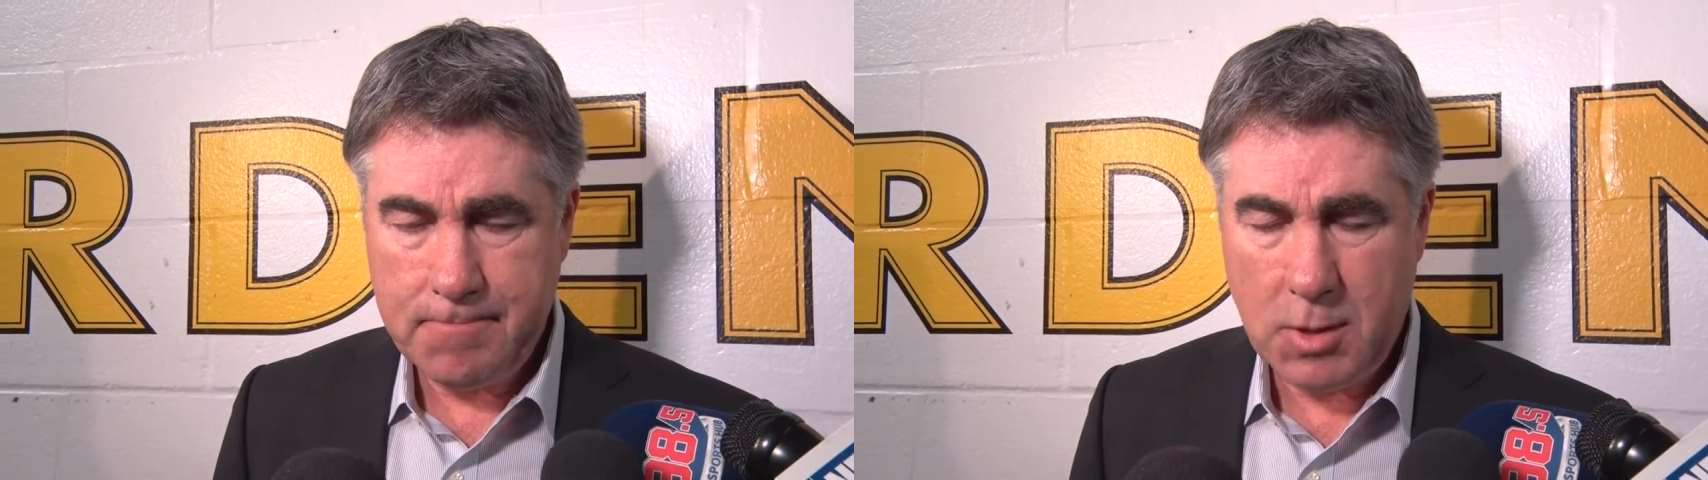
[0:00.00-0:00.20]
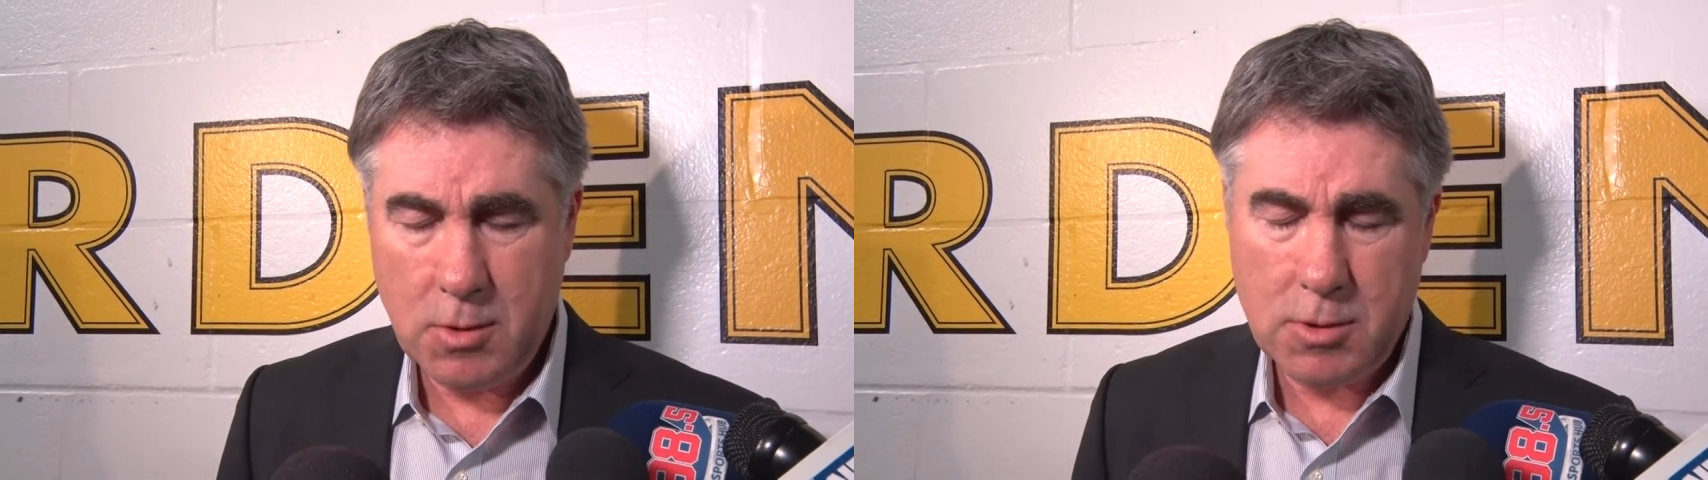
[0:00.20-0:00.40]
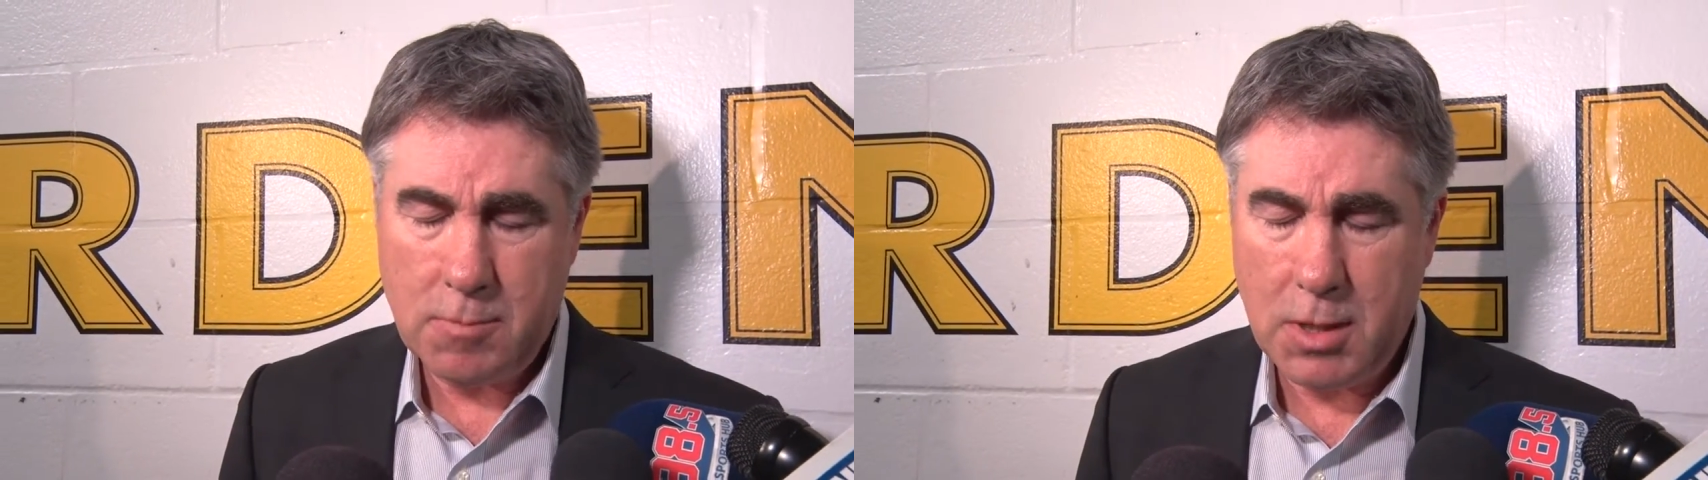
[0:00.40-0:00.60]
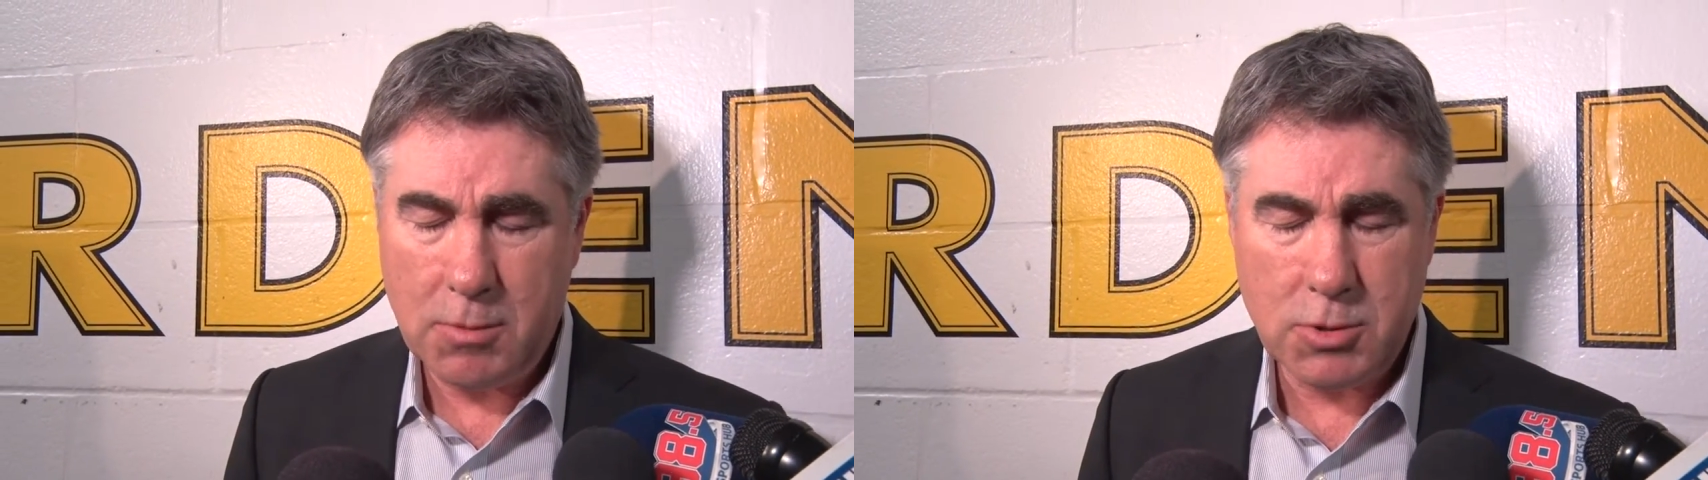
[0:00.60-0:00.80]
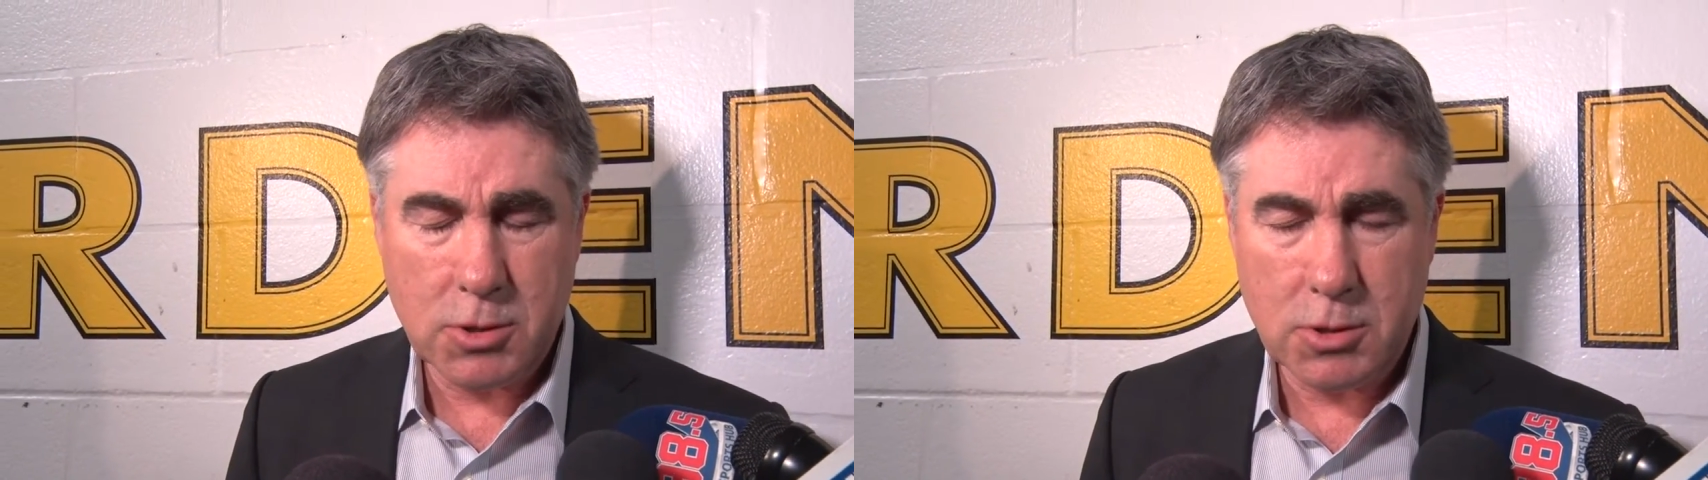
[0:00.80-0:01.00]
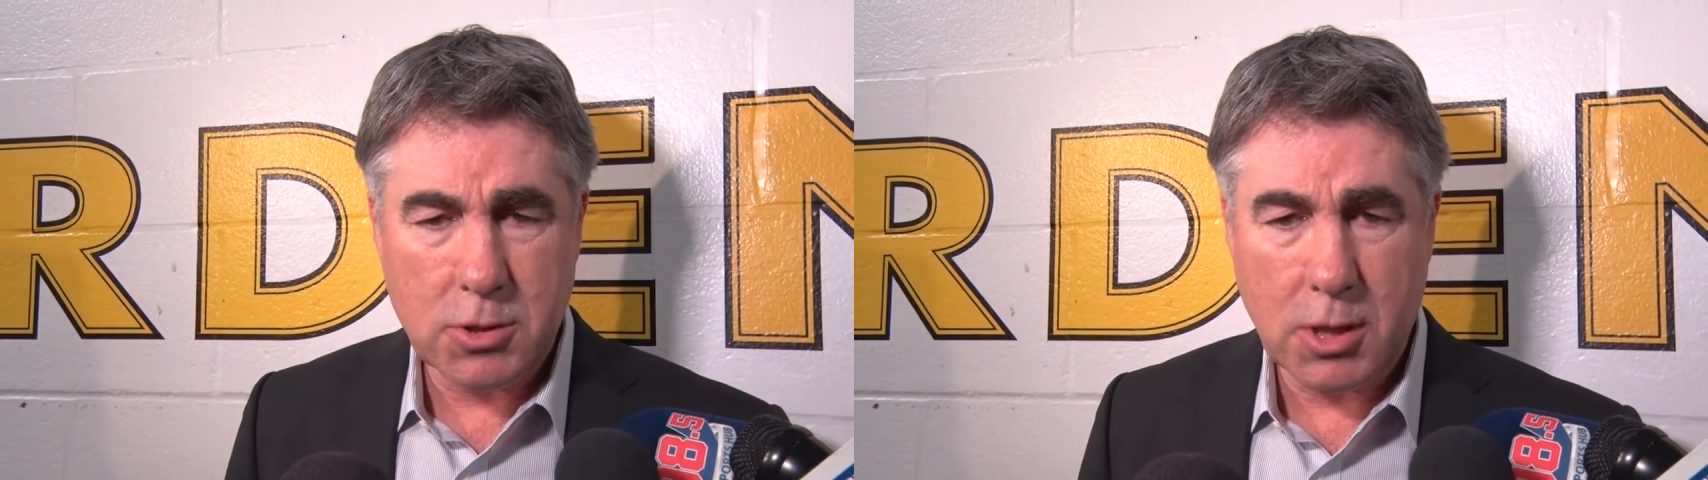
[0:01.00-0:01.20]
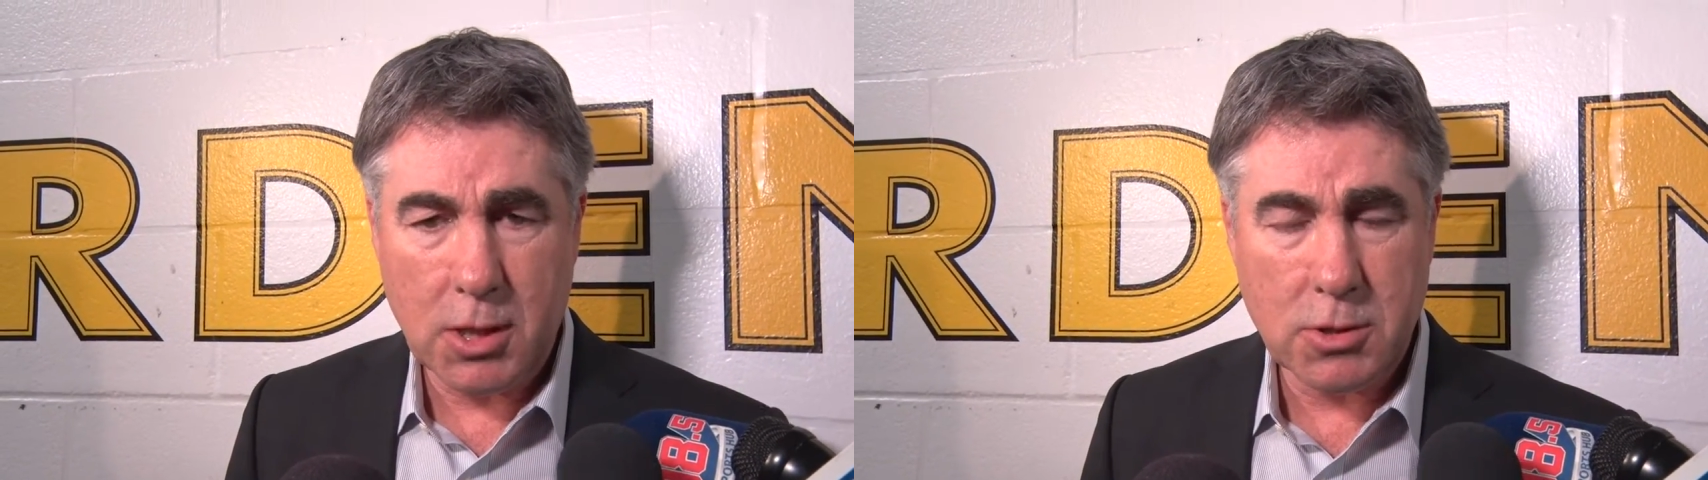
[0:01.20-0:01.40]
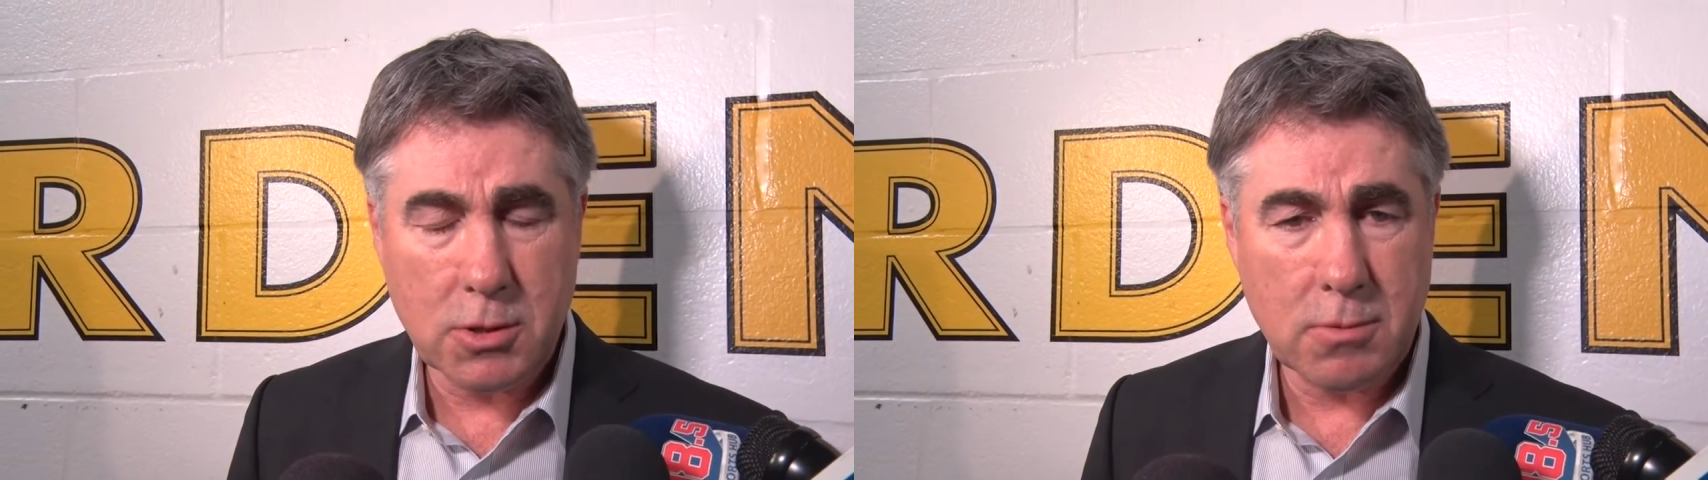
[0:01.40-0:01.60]
you know, sometimes just to
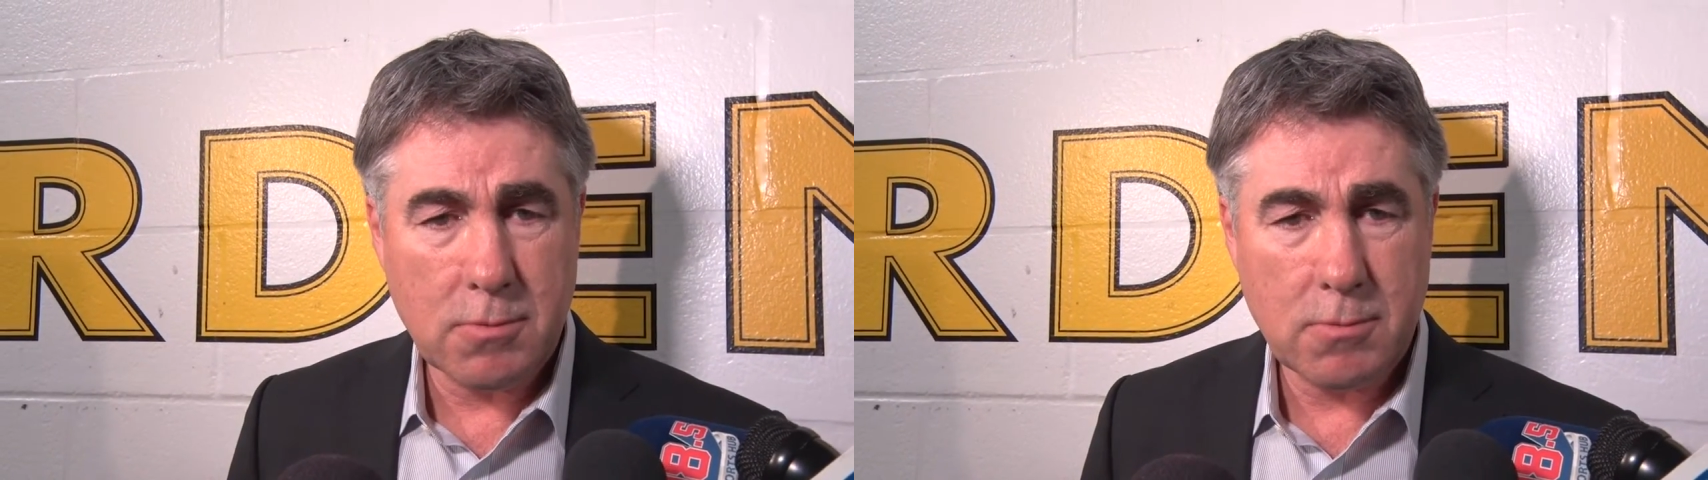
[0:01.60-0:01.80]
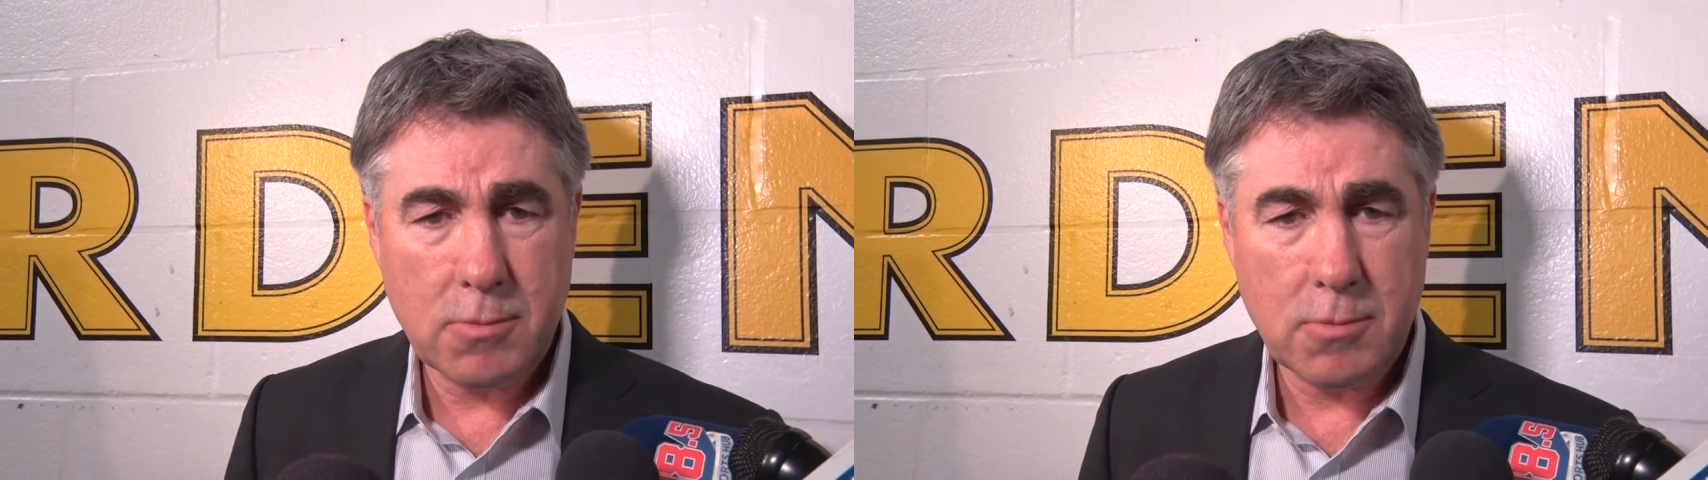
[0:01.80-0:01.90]
change a